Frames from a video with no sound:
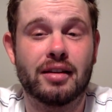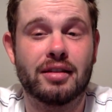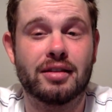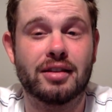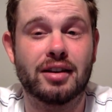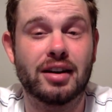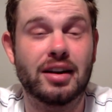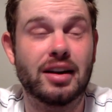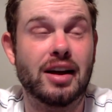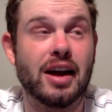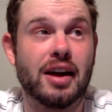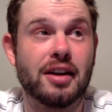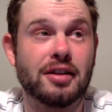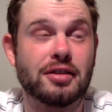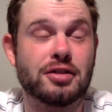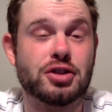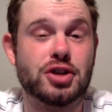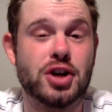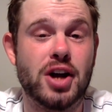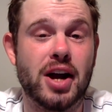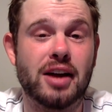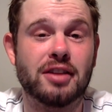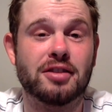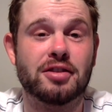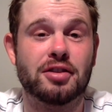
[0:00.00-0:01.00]
didn't get his
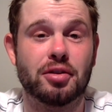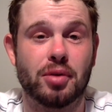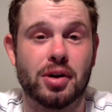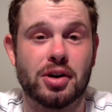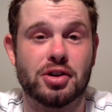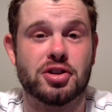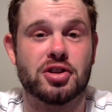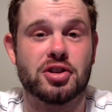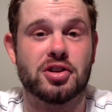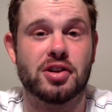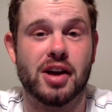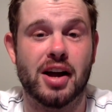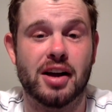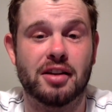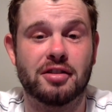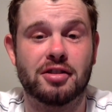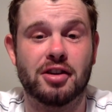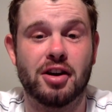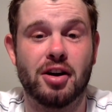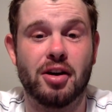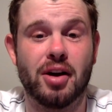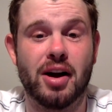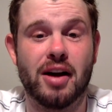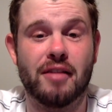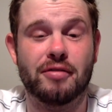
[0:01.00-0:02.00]
chance to reach the end
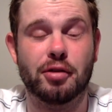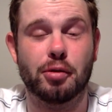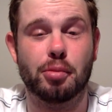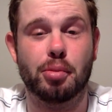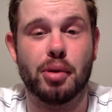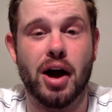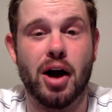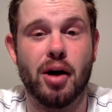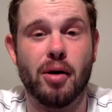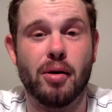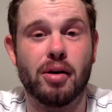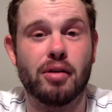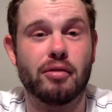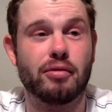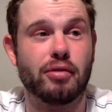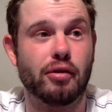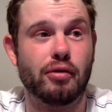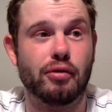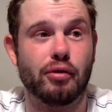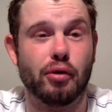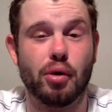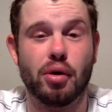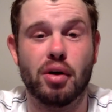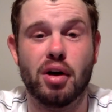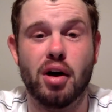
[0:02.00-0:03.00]
zone after powering for
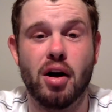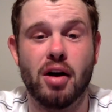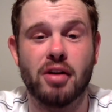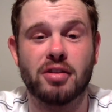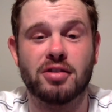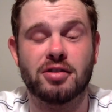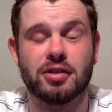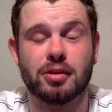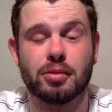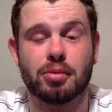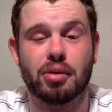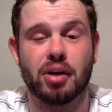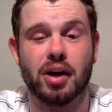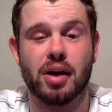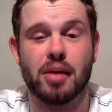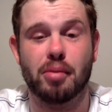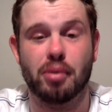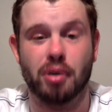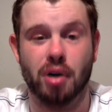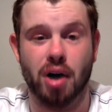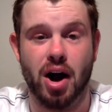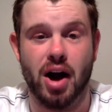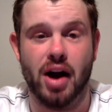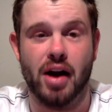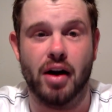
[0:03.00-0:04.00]
four yards the play
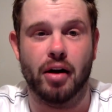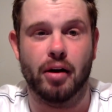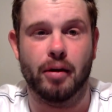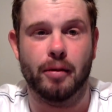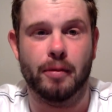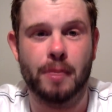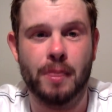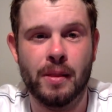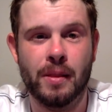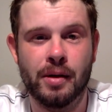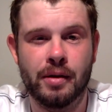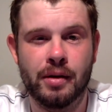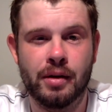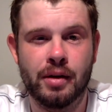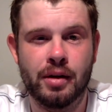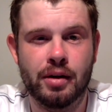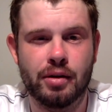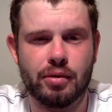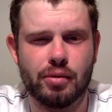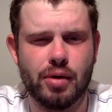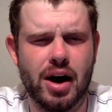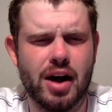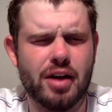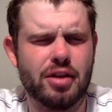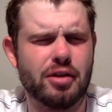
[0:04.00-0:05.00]
prior.
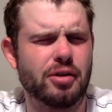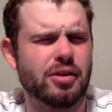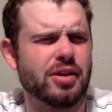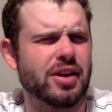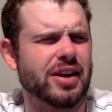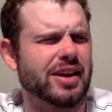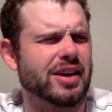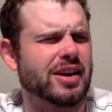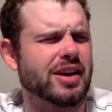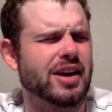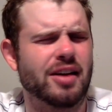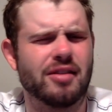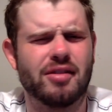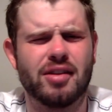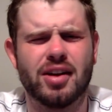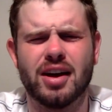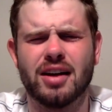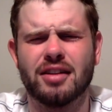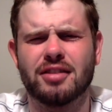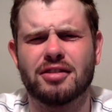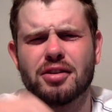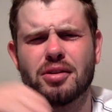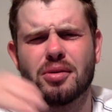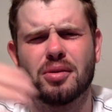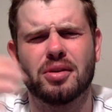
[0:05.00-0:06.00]
Rather than giving
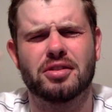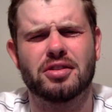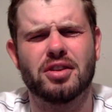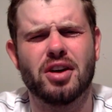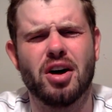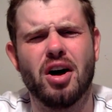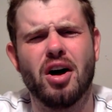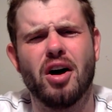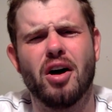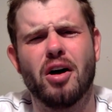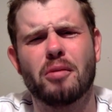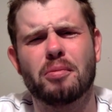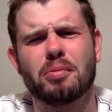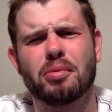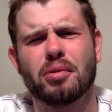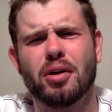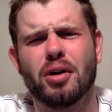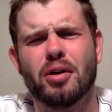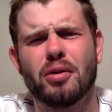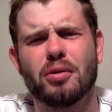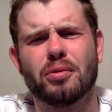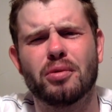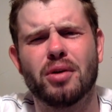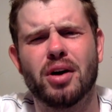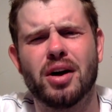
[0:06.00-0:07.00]
it to his
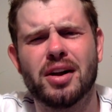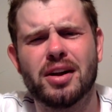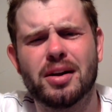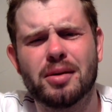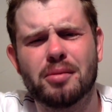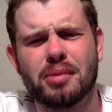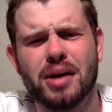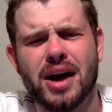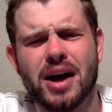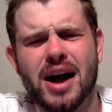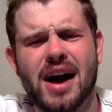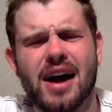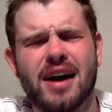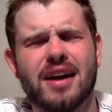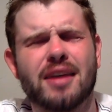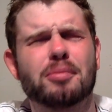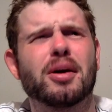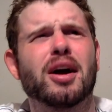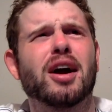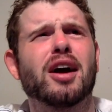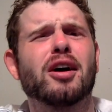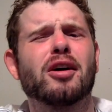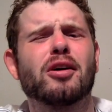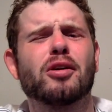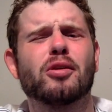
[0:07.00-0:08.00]
all-pro running back,
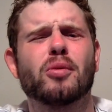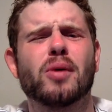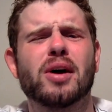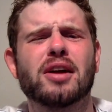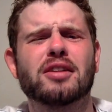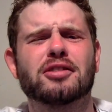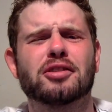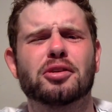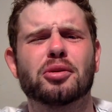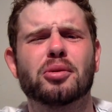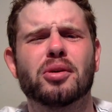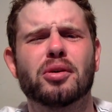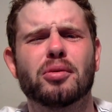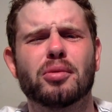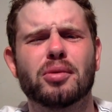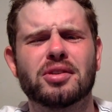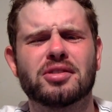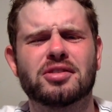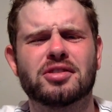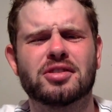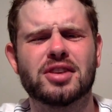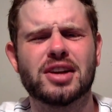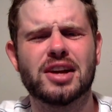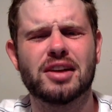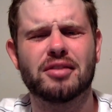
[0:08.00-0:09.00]
Carroll went to a
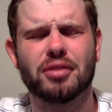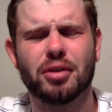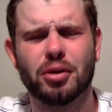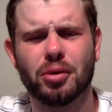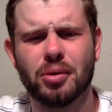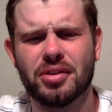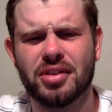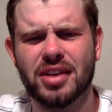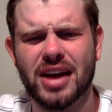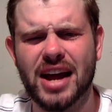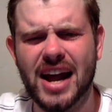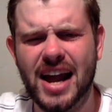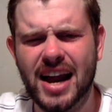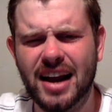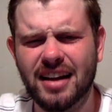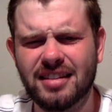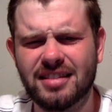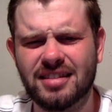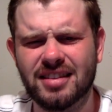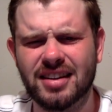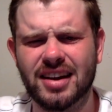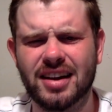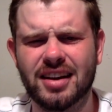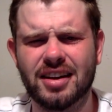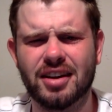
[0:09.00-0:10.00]
receiver with
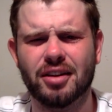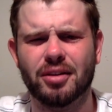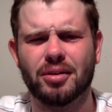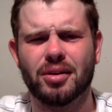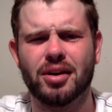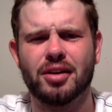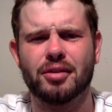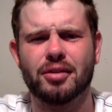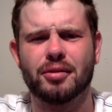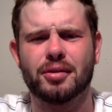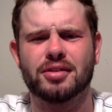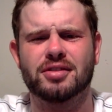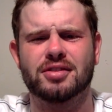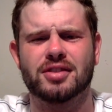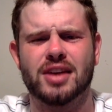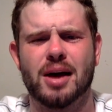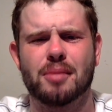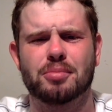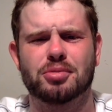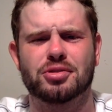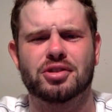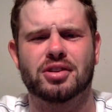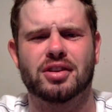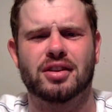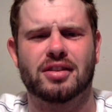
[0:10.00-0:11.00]
eighteen career
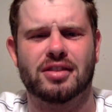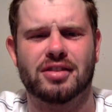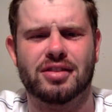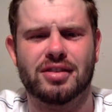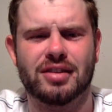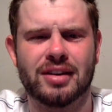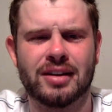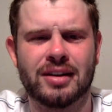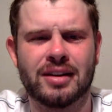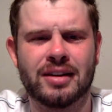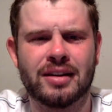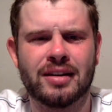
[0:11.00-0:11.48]
receptions.